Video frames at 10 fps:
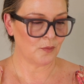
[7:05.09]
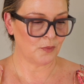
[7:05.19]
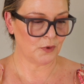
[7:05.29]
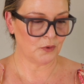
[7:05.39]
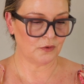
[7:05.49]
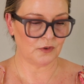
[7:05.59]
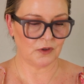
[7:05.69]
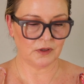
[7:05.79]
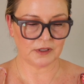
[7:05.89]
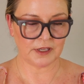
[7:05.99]

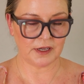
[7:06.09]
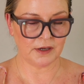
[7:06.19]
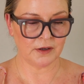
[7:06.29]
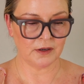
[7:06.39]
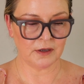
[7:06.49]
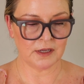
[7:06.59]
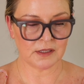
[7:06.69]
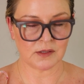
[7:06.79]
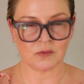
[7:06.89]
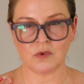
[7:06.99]
beautiful. Here
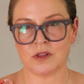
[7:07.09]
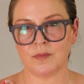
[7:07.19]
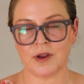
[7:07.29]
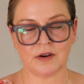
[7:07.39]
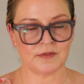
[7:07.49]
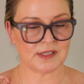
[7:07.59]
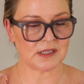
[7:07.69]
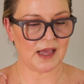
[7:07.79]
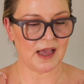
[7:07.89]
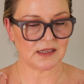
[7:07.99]
it's with a pair of
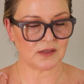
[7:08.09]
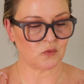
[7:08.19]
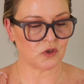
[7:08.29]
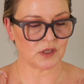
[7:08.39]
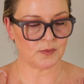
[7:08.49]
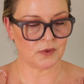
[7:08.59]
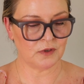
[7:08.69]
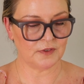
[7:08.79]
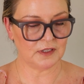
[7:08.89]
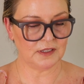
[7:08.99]
slacks, works
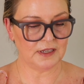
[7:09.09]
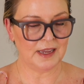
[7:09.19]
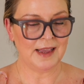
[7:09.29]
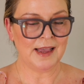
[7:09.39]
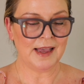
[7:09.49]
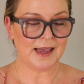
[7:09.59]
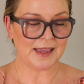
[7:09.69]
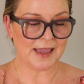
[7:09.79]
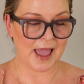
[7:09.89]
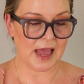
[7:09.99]
perfectly.
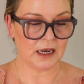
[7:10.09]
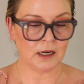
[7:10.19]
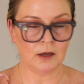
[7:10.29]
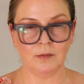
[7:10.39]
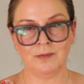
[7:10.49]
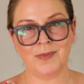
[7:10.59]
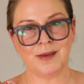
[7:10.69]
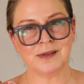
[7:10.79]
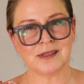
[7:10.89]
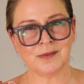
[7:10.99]
Again,
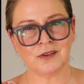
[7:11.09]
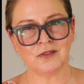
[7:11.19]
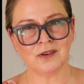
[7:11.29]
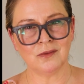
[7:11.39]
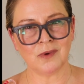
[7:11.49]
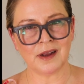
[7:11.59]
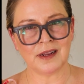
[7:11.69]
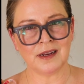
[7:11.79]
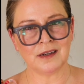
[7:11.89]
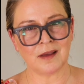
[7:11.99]
maybe something for a
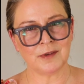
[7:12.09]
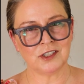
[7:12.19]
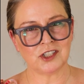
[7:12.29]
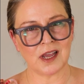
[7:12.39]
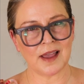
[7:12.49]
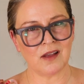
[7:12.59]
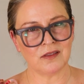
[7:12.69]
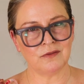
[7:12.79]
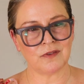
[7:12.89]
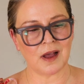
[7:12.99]
wedding. I mean, check out
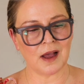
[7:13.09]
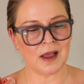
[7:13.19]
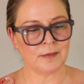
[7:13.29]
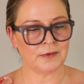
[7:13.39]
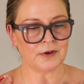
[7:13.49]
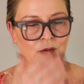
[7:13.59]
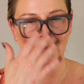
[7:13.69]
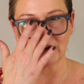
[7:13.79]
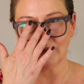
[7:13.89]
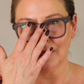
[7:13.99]
the vibe. You don't
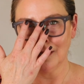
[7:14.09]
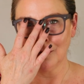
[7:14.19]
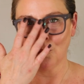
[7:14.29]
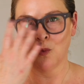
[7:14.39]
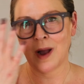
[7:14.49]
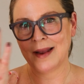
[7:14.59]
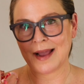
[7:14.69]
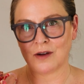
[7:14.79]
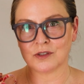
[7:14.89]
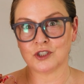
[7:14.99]
want to white
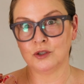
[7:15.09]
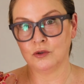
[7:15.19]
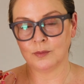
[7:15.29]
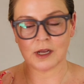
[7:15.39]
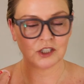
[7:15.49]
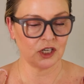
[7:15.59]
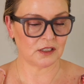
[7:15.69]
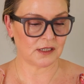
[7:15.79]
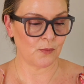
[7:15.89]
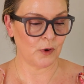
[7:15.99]
out too much on
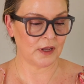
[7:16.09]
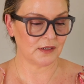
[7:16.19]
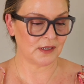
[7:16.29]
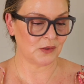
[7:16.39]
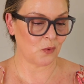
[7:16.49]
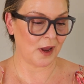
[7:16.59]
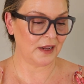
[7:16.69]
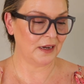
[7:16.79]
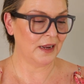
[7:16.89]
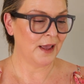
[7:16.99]
someone else's
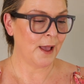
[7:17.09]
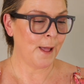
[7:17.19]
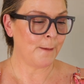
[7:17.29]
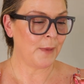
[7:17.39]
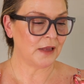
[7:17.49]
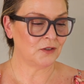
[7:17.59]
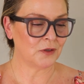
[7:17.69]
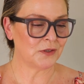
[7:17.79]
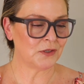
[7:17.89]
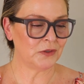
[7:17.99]
wedding, but you
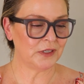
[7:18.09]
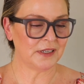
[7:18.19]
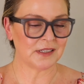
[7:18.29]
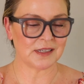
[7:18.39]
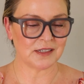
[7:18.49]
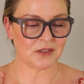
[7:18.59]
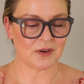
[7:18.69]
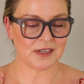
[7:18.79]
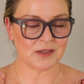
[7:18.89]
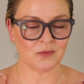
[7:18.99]
can certainly
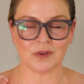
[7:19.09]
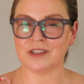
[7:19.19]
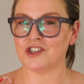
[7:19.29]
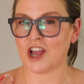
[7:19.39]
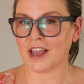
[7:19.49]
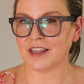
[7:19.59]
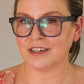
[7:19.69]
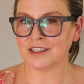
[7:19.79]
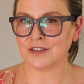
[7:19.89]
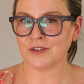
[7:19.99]
accessorize it with a jacket
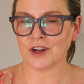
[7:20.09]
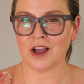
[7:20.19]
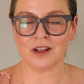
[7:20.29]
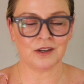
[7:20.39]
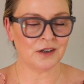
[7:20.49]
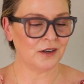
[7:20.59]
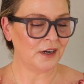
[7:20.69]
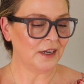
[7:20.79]
in a different color.